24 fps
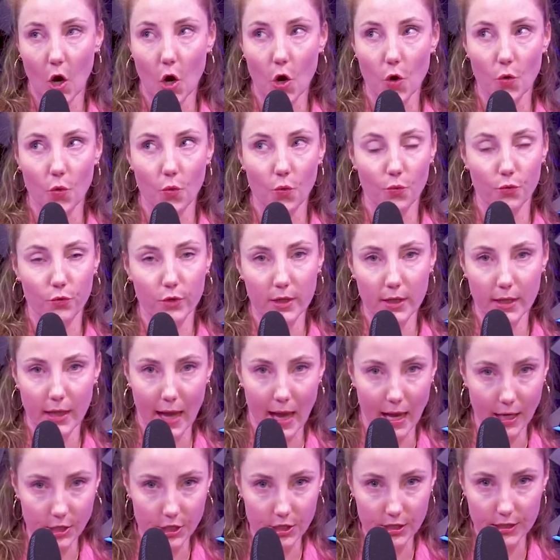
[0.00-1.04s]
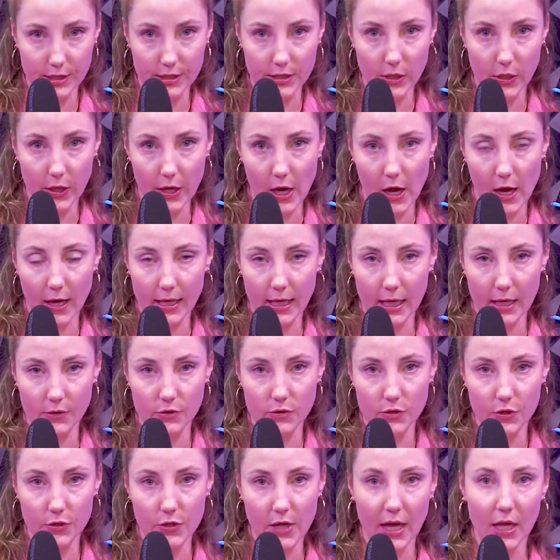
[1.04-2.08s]
or really actually until I got
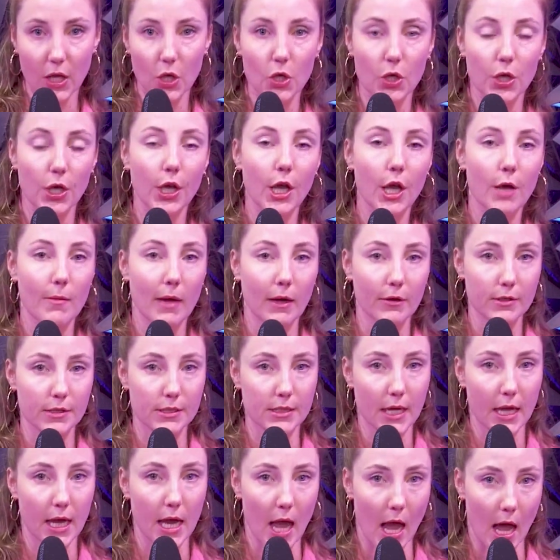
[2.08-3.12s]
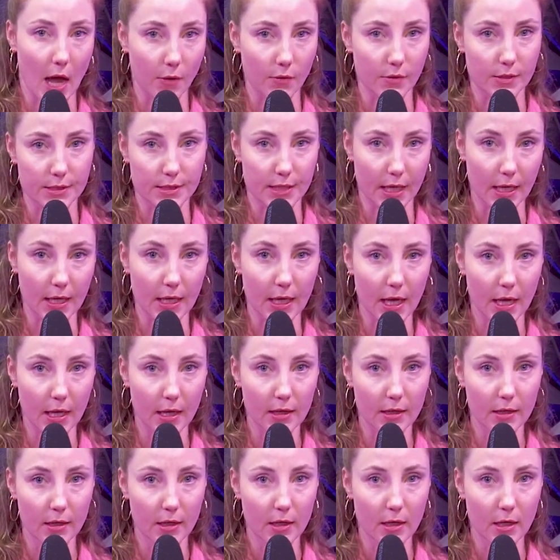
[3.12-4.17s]
canceled, I couldn't come out and say I was psychic.
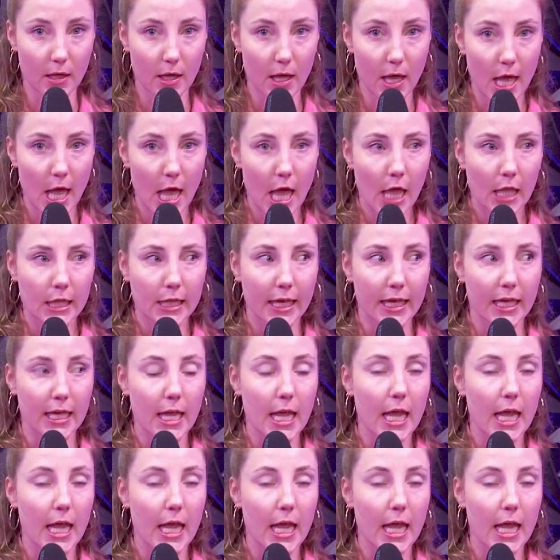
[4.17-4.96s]
Like,